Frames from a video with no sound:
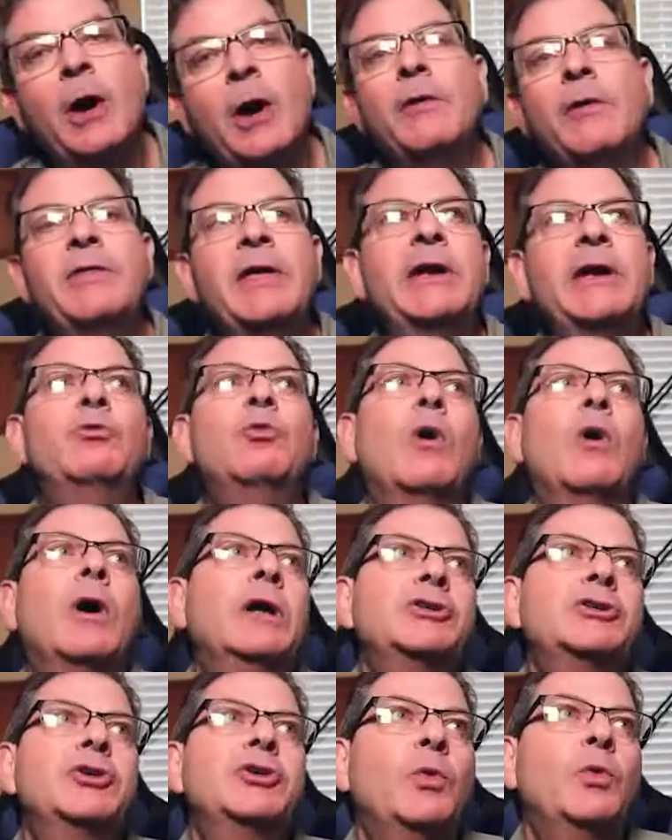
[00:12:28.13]
They run
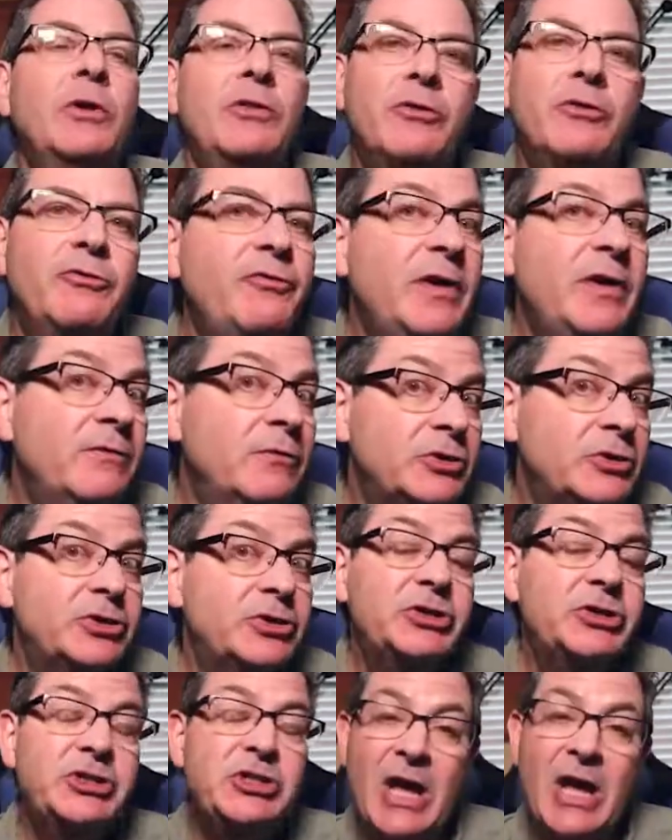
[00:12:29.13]
to where their favorite
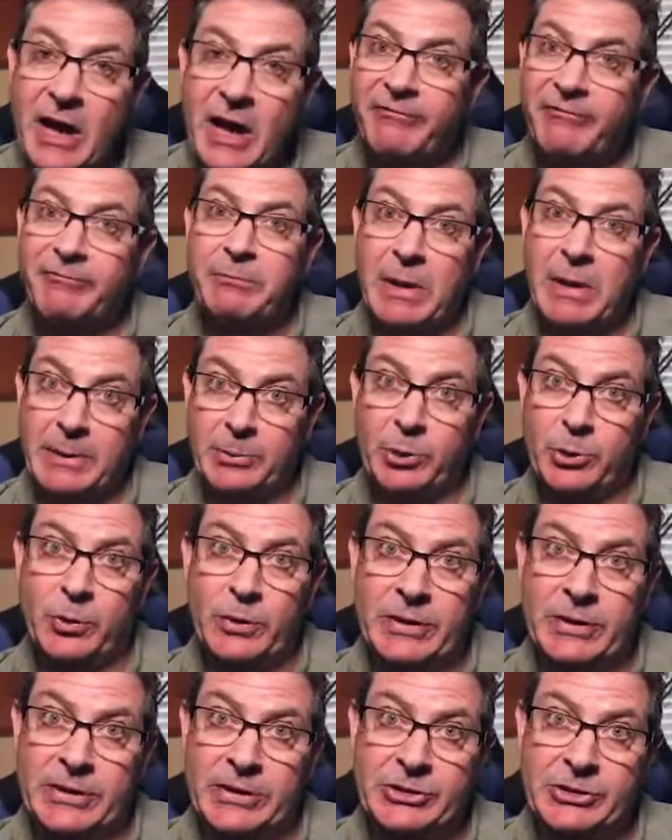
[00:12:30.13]
staff member
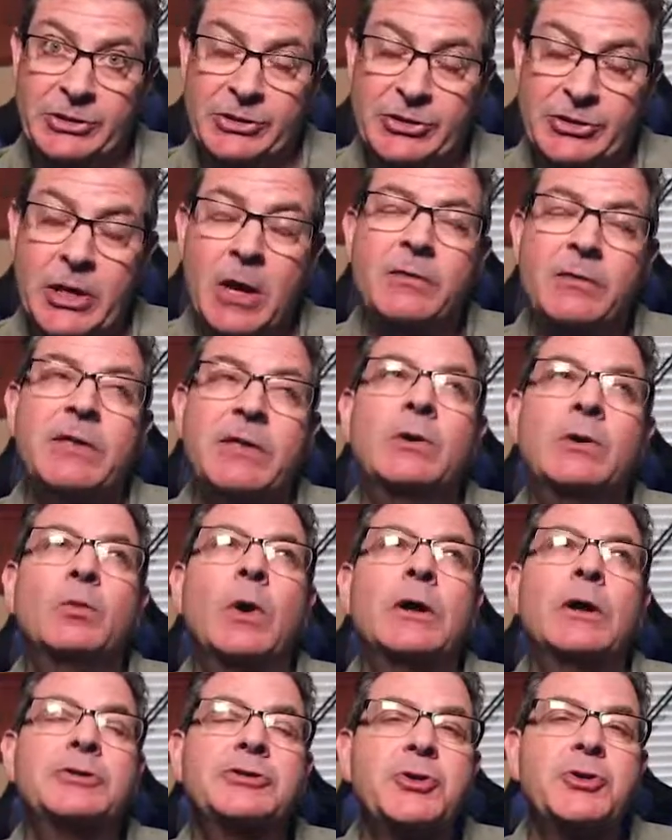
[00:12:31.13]
is. They
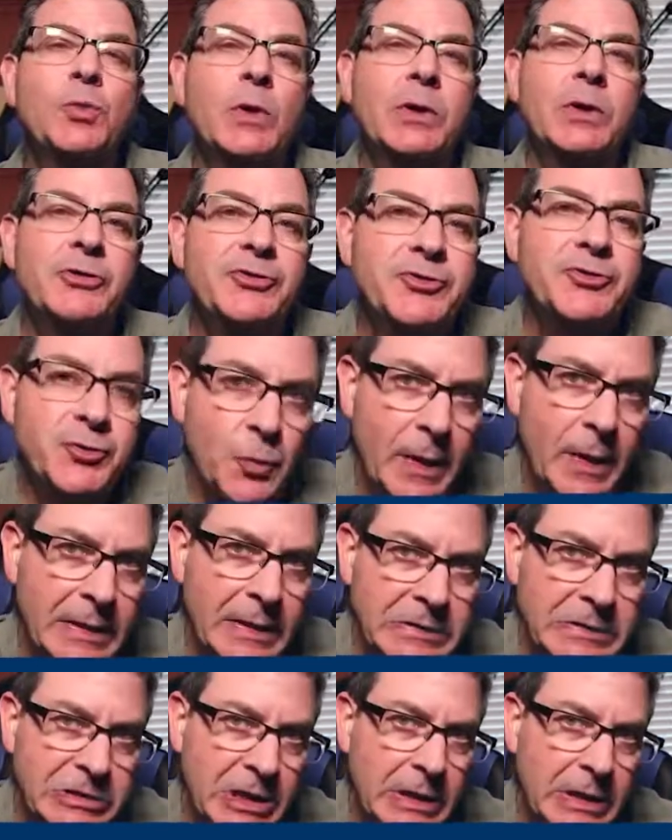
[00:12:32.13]
run to where the swing
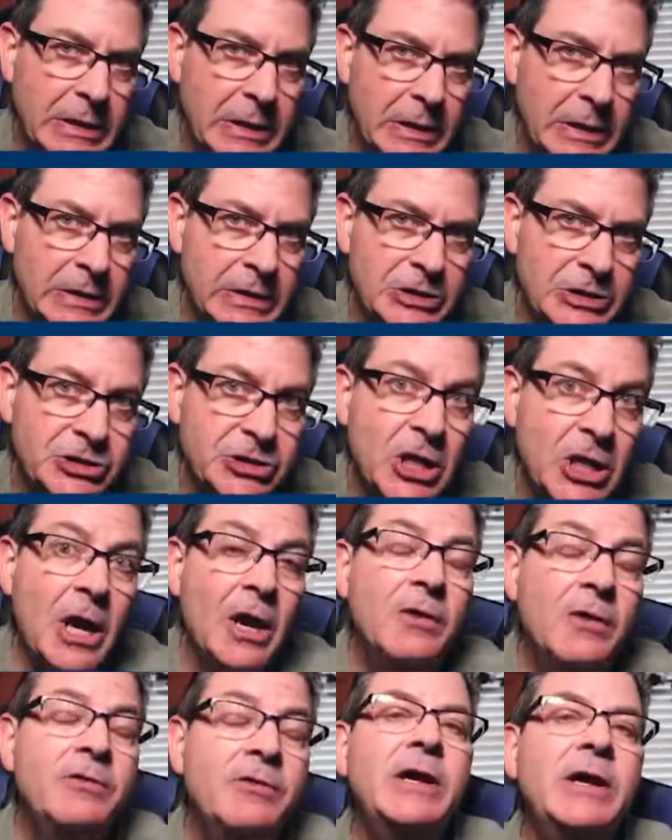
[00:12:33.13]
set is.
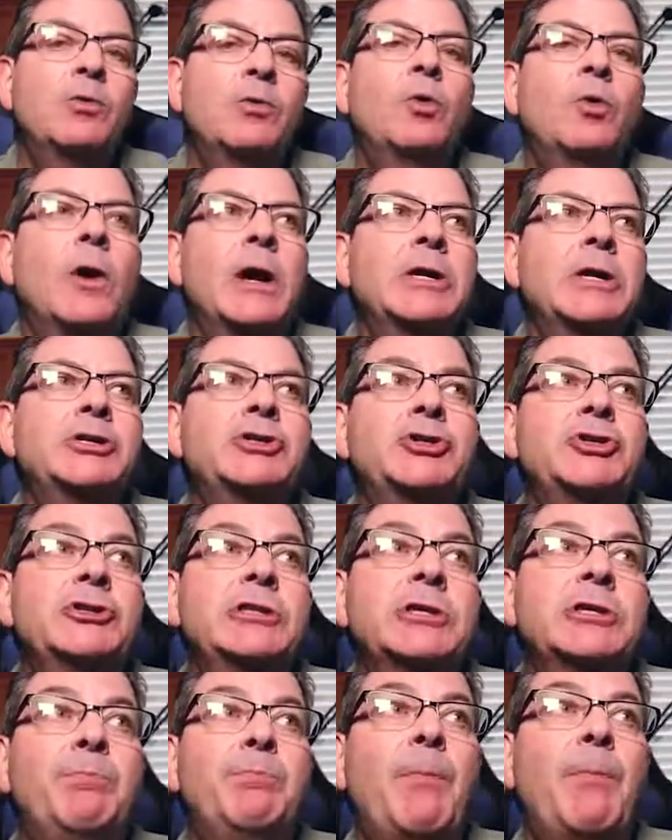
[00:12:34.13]
They run to
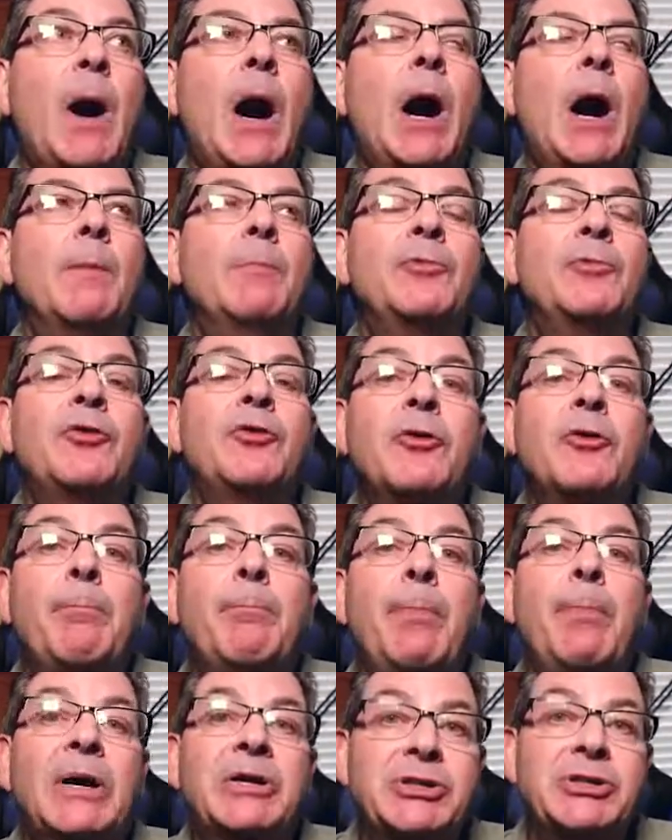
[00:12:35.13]
the um to the
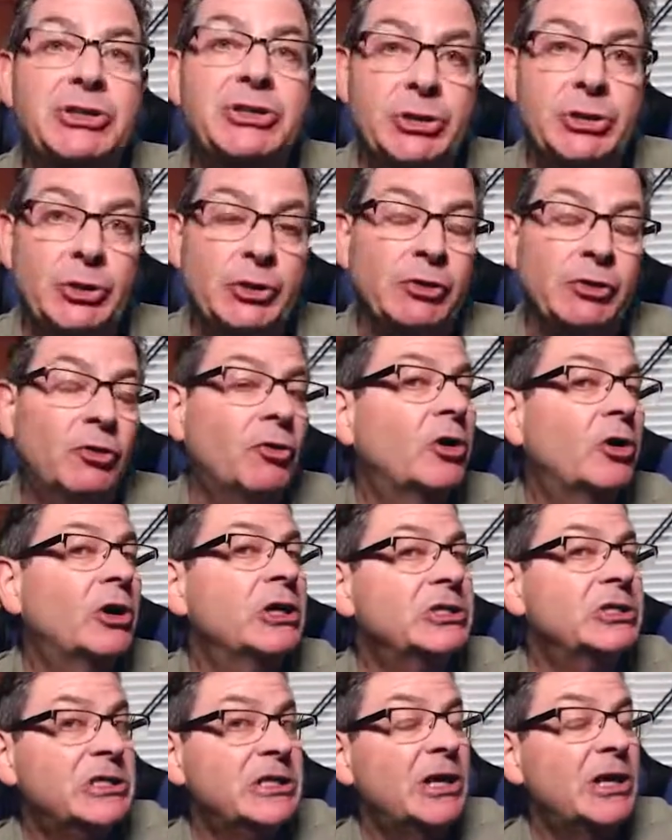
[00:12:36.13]
bus circle
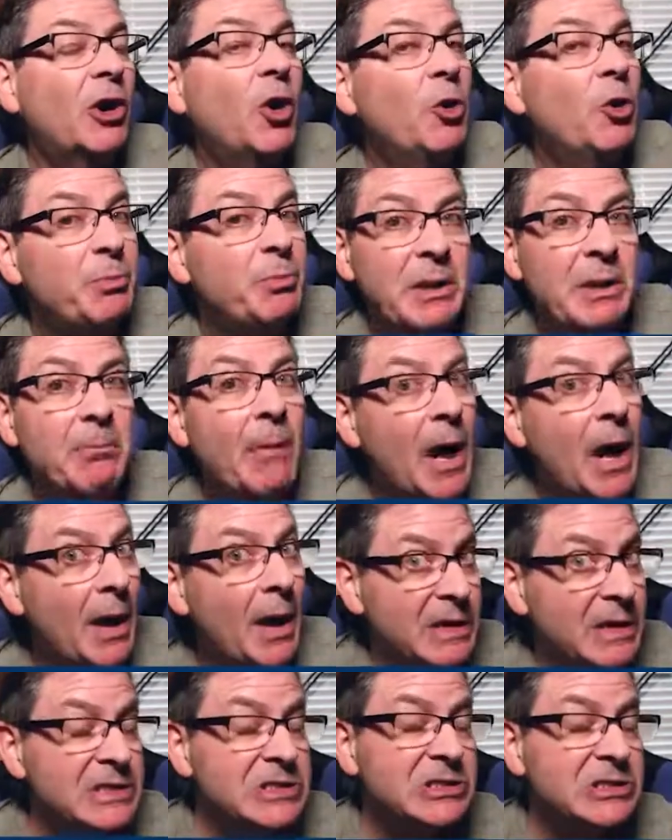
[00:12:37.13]
because they're hoping
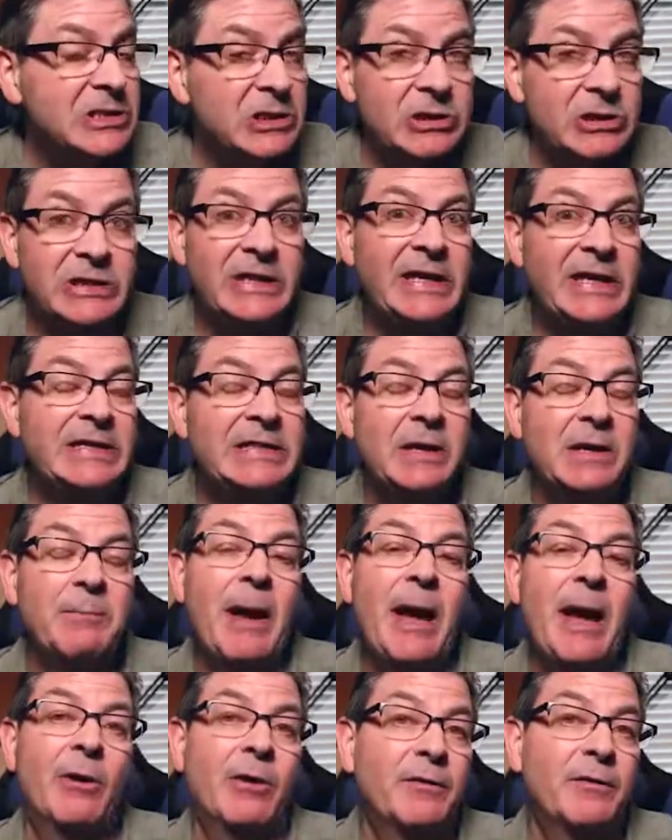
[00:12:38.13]
mommy is there to get them
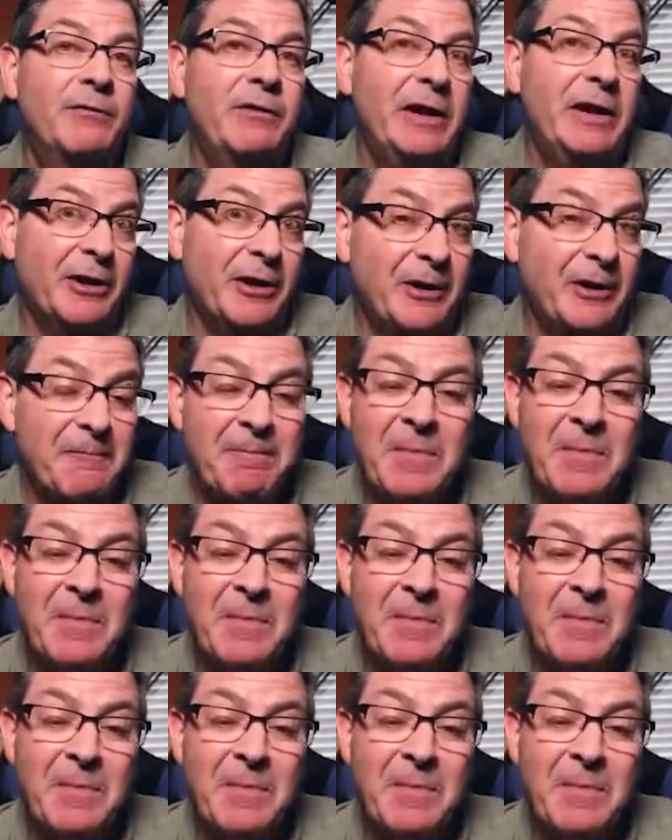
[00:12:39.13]
out of here.